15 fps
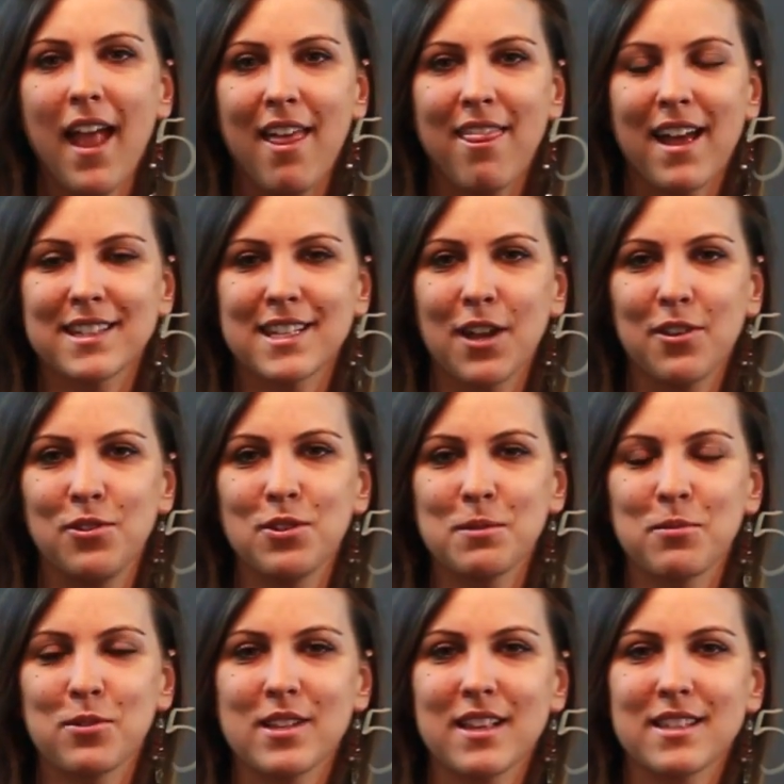That's how you use
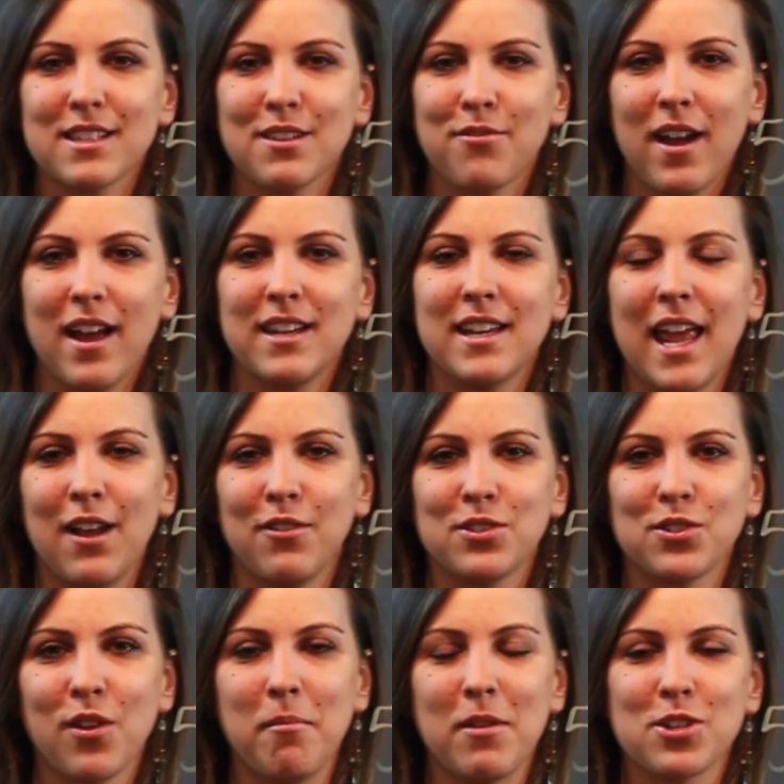percents to find angle
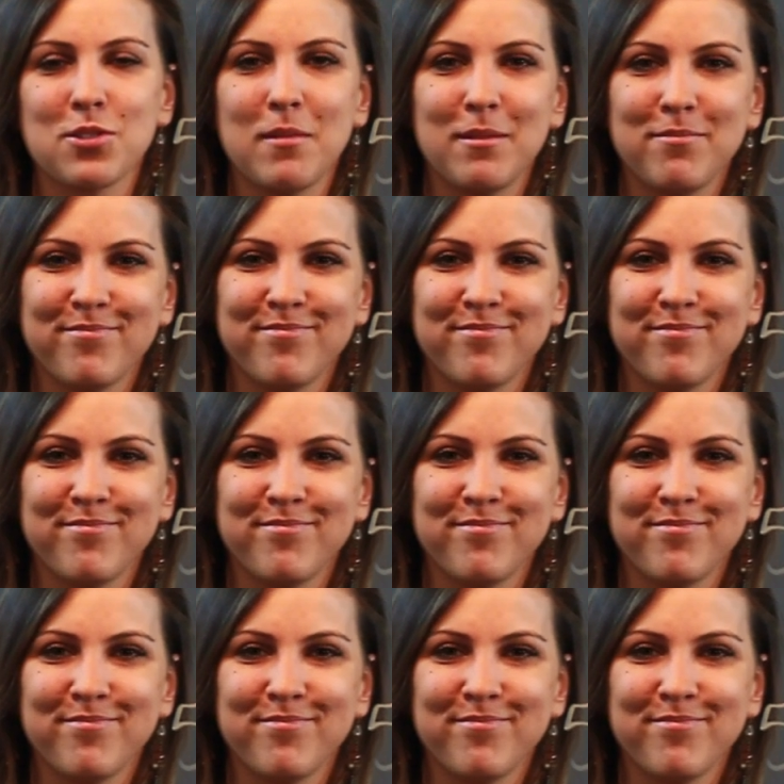degree measurement.